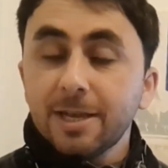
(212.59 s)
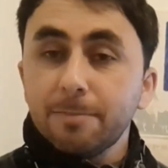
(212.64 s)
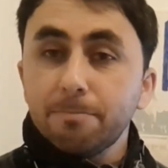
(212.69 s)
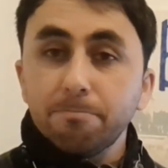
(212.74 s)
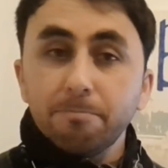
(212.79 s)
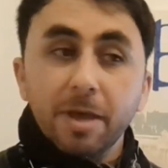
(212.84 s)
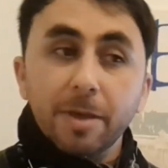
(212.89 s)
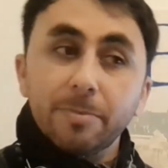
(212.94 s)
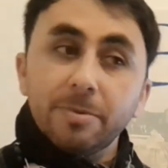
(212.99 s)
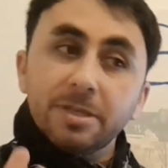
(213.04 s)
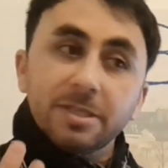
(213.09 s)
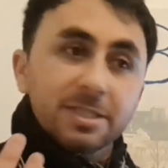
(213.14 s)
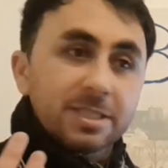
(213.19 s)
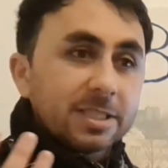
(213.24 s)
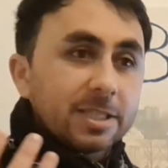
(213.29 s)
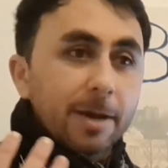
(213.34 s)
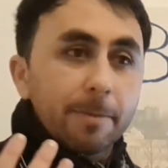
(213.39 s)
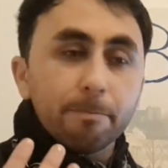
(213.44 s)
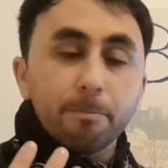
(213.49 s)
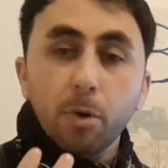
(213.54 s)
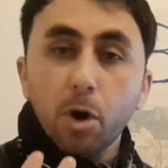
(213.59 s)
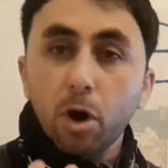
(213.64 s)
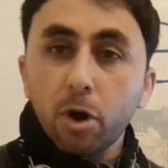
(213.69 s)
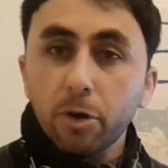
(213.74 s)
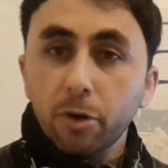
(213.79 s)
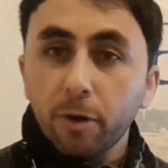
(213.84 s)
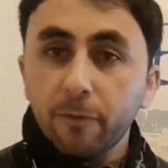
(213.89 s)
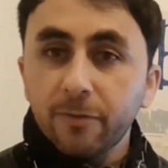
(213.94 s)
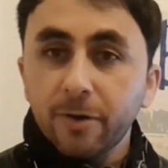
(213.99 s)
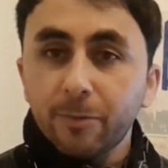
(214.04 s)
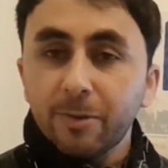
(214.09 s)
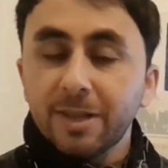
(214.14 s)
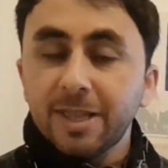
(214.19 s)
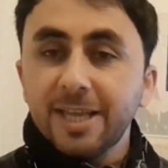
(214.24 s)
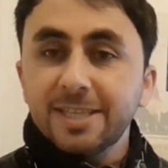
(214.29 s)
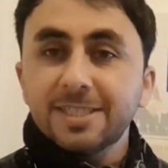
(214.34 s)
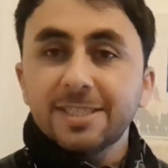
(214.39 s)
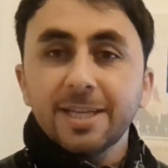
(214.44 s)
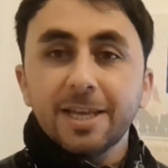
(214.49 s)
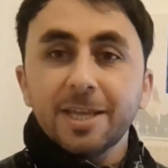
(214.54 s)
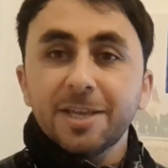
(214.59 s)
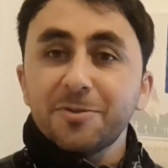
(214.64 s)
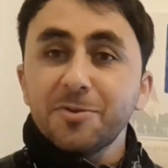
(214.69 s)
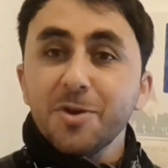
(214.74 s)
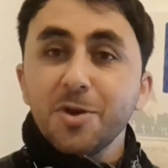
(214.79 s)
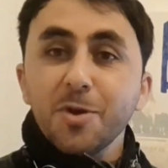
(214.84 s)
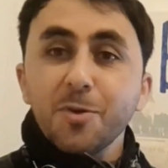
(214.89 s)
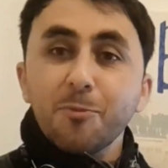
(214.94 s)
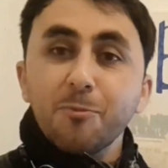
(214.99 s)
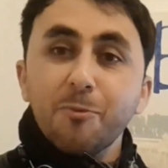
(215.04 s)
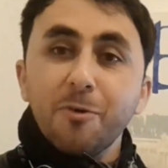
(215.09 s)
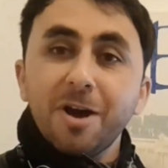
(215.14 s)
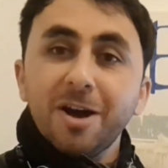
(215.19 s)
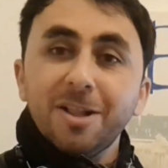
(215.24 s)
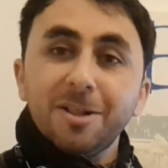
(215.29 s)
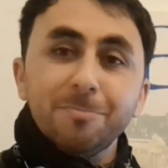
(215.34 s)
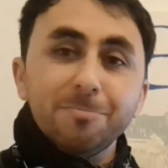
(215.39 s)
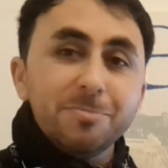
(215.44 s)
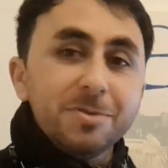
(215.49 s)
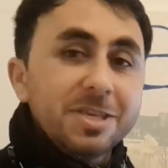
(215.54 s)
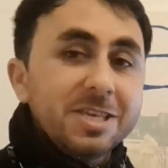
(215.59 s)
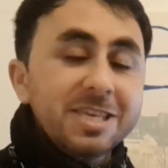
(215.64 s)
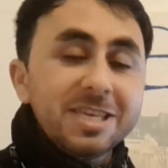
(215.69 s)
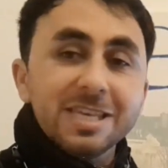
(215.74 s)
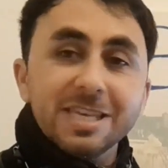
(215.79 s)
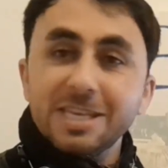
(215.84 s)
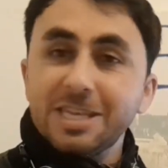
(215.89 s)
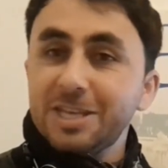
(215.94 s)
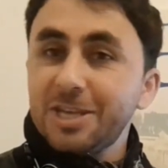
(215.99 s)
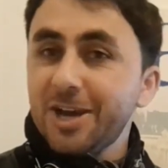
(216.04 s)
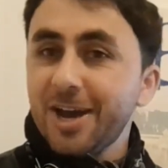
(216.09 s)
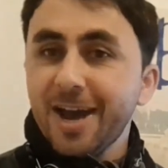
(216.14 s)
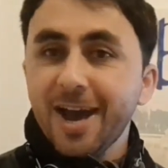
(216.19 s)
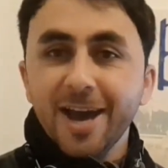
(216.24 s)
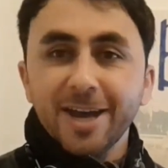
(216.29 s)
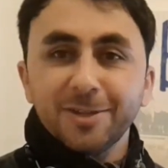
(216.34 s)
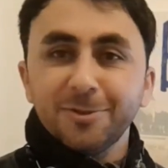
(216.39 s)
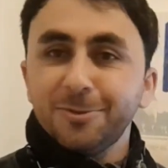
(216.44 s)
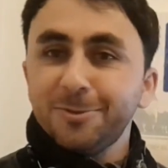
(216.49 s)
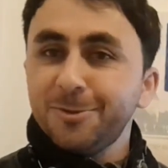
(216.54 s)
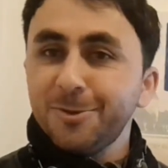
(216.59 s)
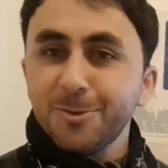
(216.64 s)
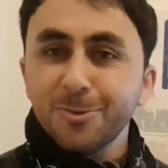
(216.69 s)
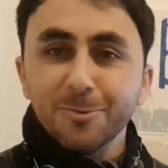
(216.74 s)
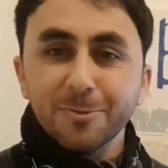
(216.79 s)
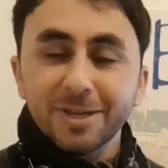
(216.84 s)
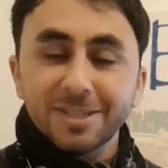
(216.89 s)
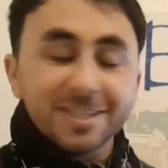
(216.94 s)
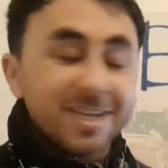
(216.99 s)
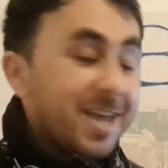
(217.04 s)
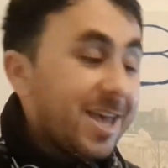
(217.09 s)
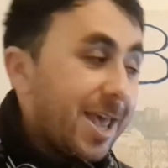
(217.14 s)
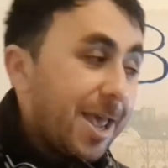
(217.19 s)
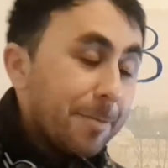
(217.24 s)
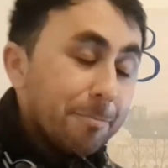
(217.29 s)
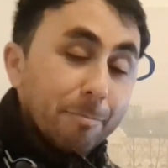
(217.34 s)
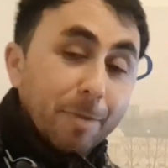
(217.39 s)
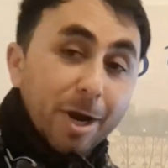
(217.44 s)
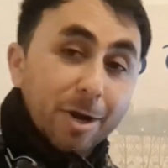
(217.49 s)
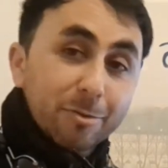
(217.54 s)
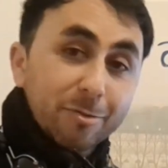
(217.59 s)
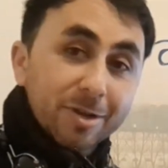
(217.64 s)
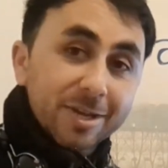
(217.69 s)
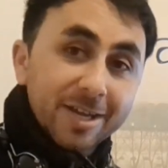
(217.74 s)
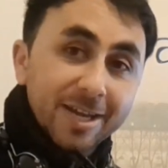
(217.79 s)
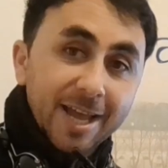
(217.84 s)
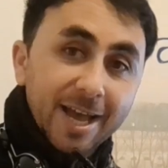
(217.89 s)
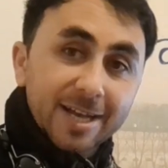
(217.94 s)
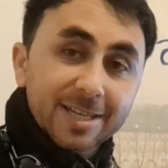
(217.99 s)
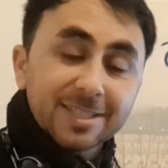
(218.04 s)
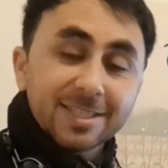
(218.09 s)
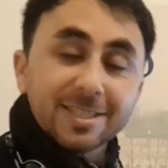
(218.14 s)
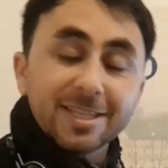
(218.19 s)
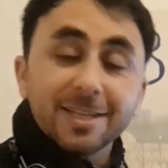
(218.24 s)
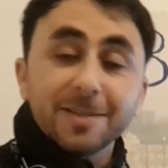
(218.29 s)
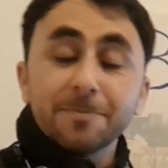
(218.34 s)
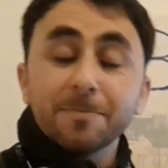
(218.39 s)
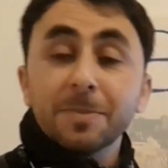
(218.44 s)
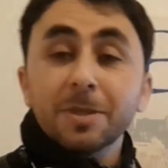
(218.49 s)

Maybe some part of our listening will be, with American accent,